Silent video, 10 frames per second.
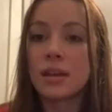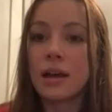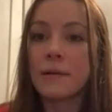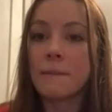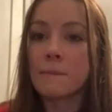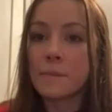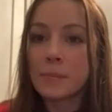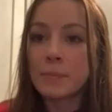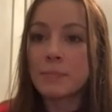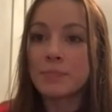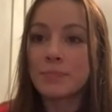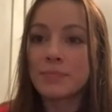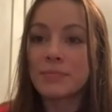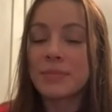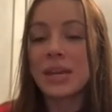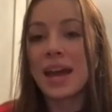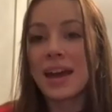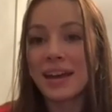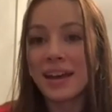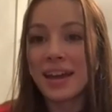But
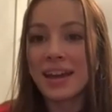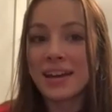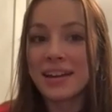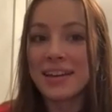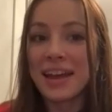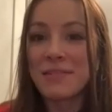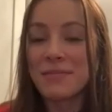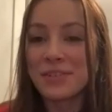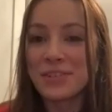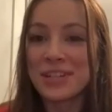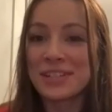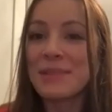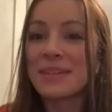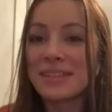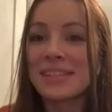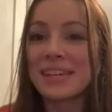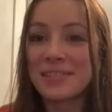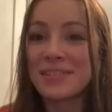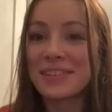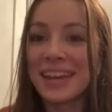yeah, I have a few tricks up my
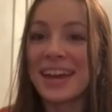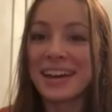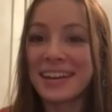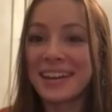sleeve. Yeah.